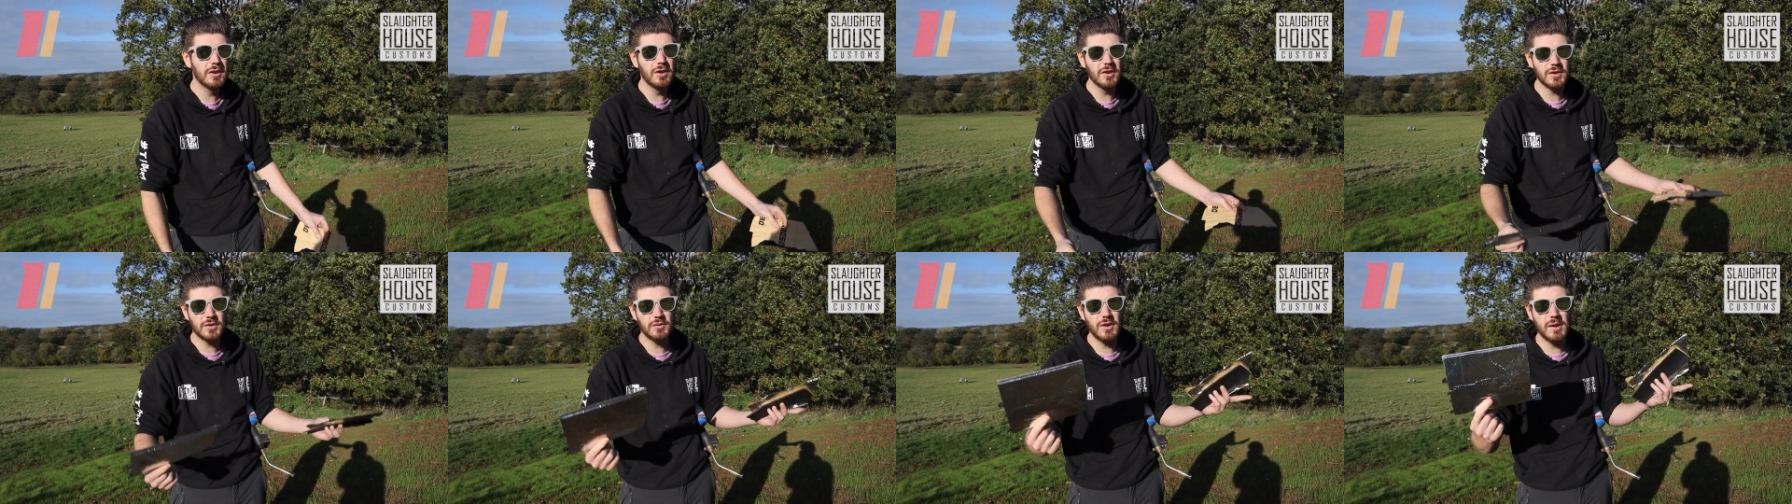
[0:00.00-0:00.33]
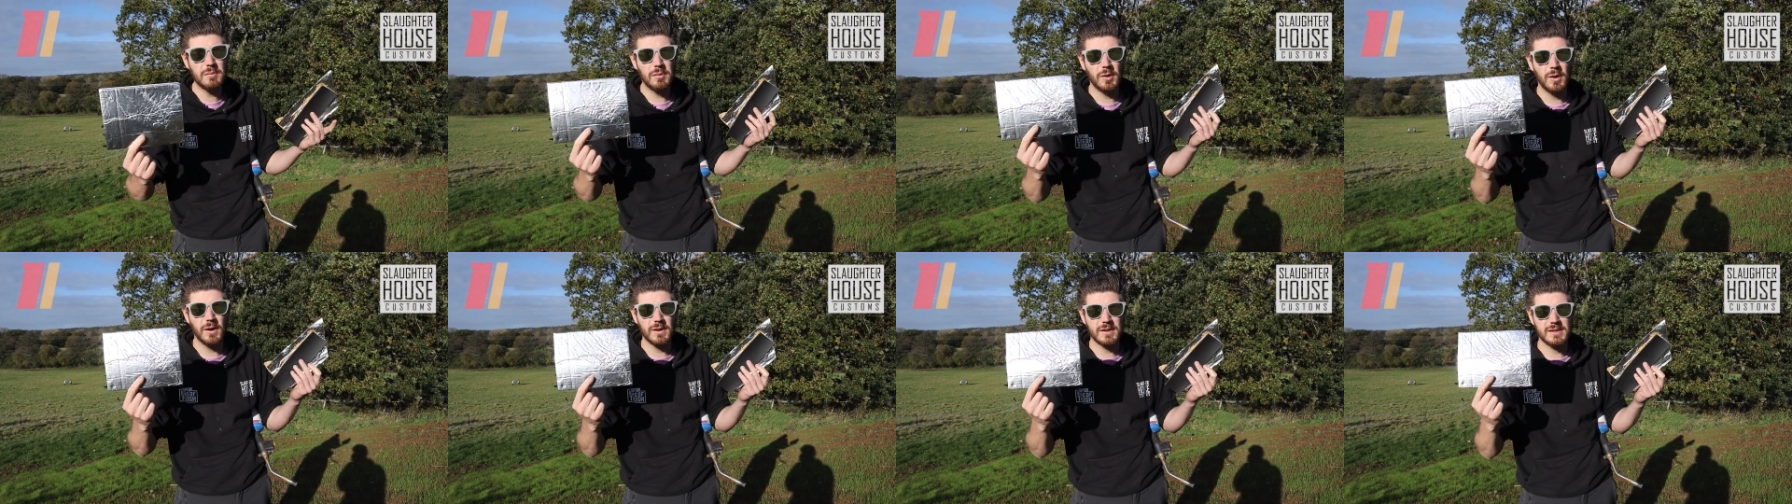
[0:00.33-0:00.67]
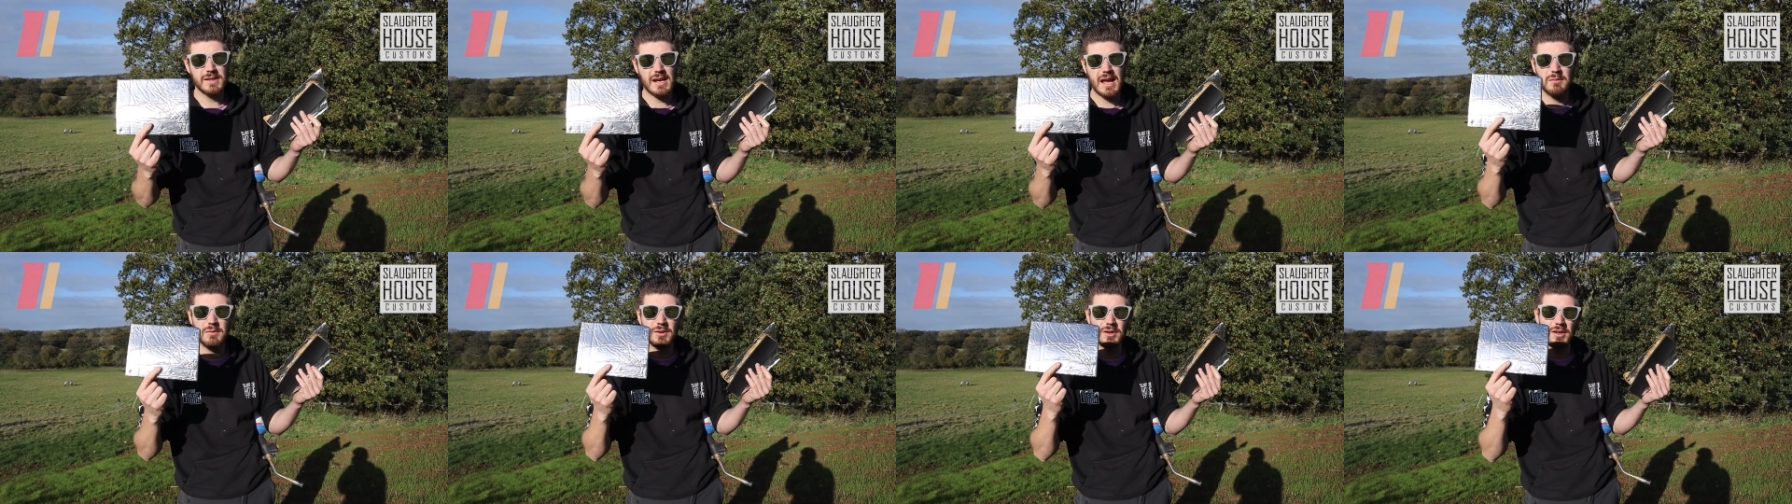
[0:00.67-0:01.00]
We've got 3 products
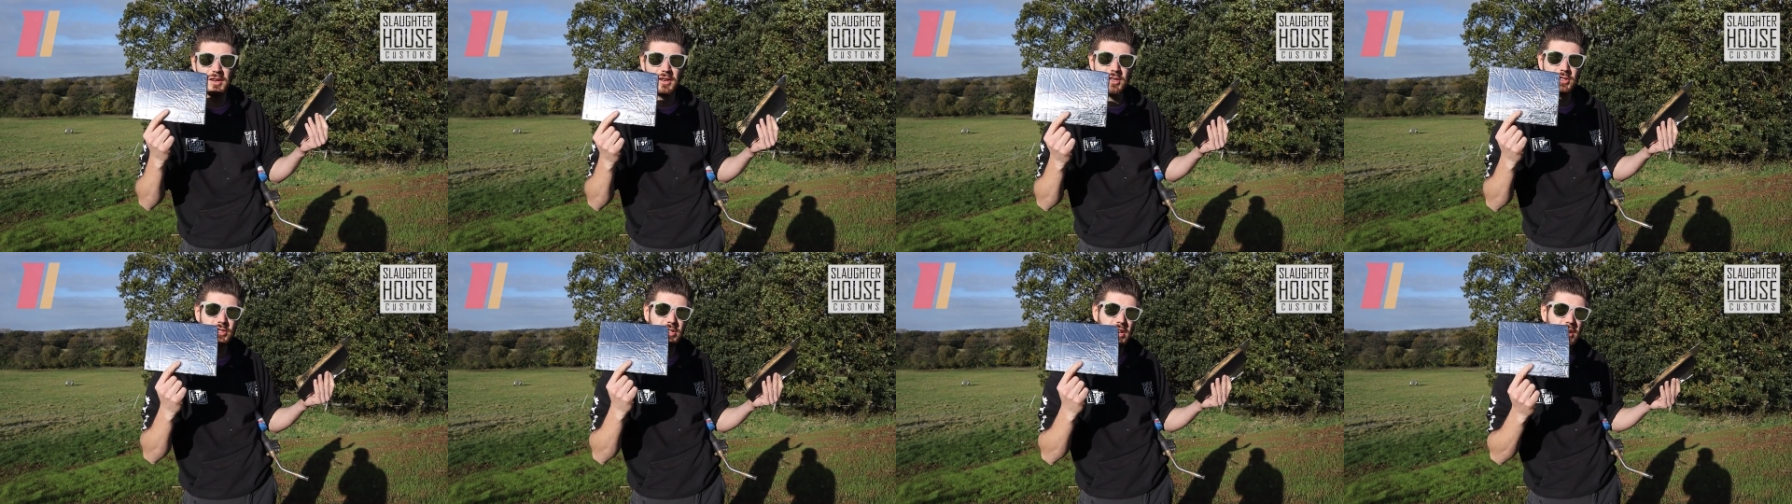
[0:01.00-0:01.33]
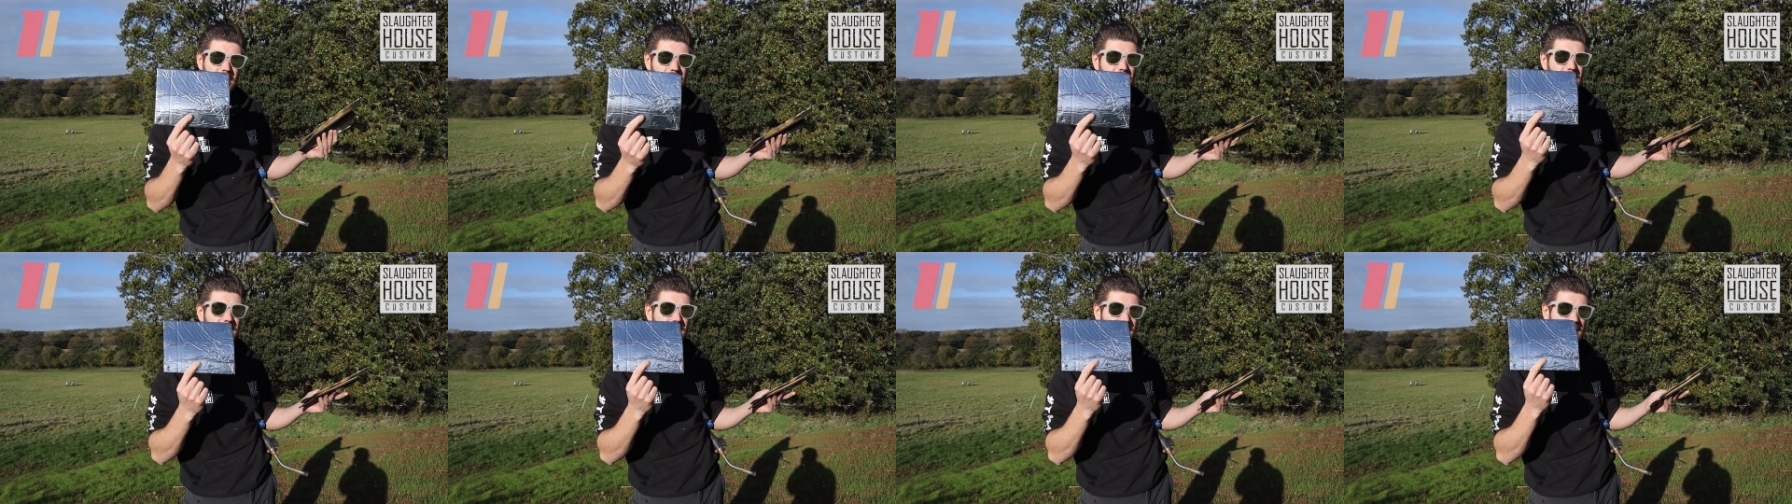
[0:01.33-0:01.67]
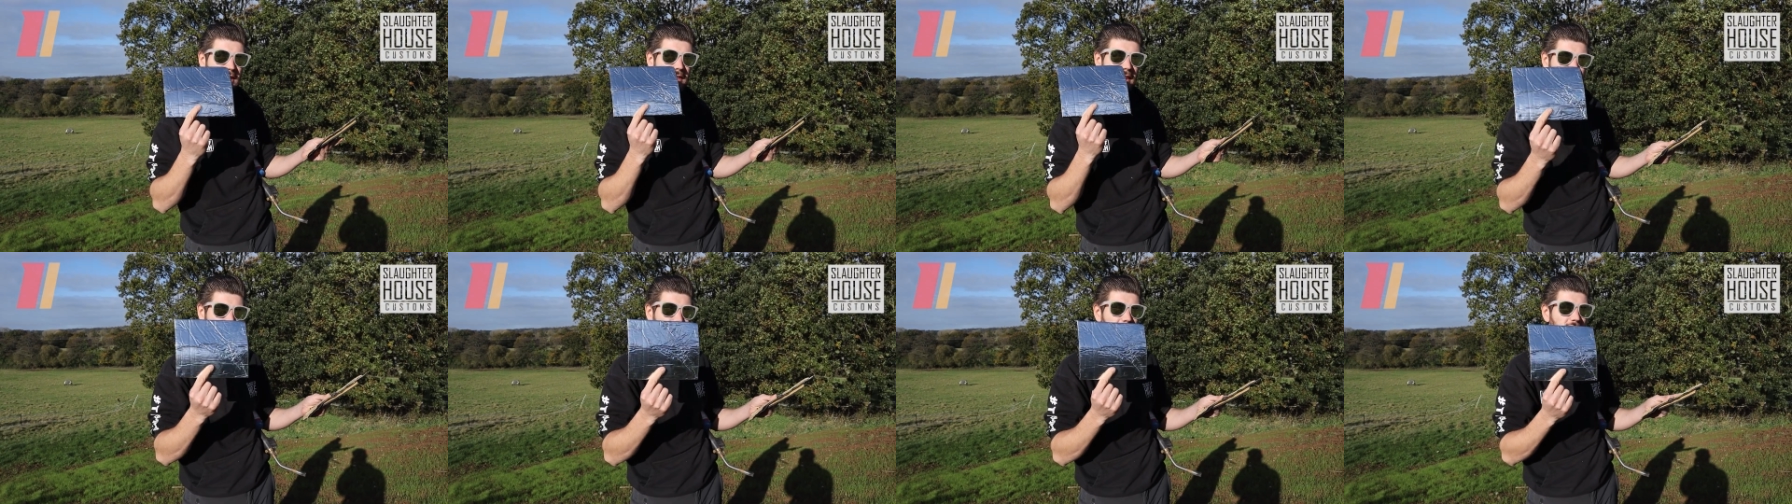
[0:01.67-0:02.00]
today and we're going to show you
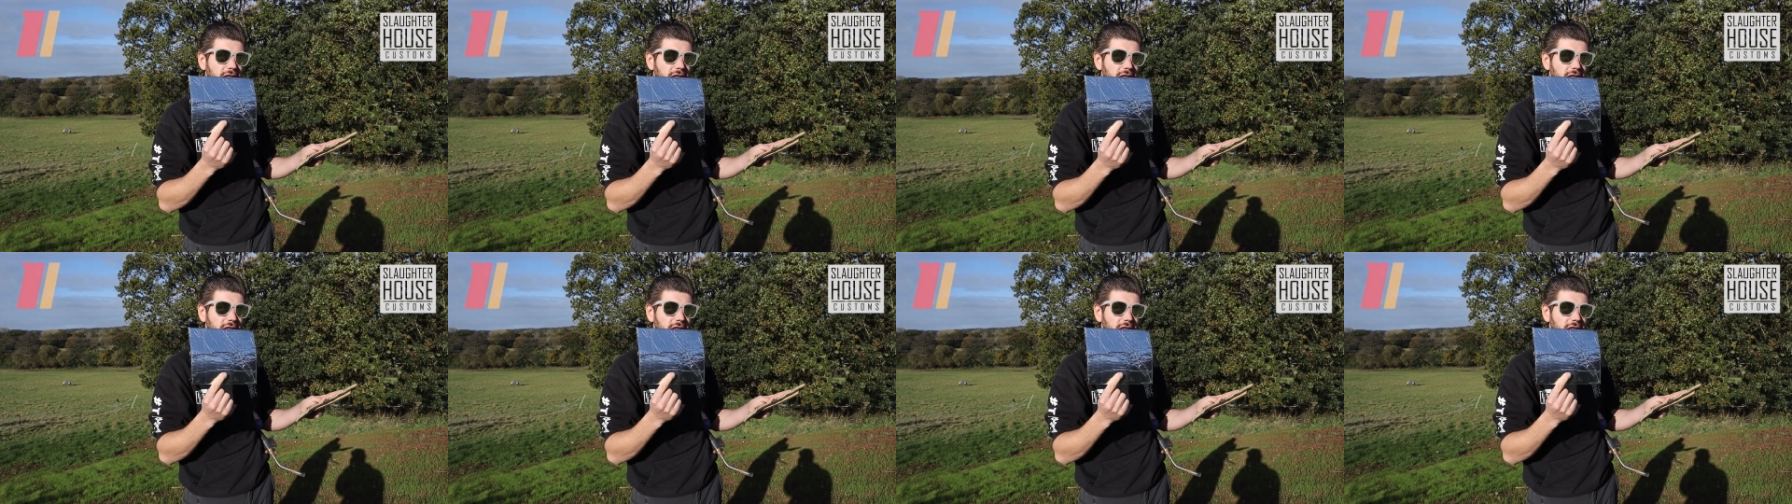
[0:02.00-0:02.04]
that they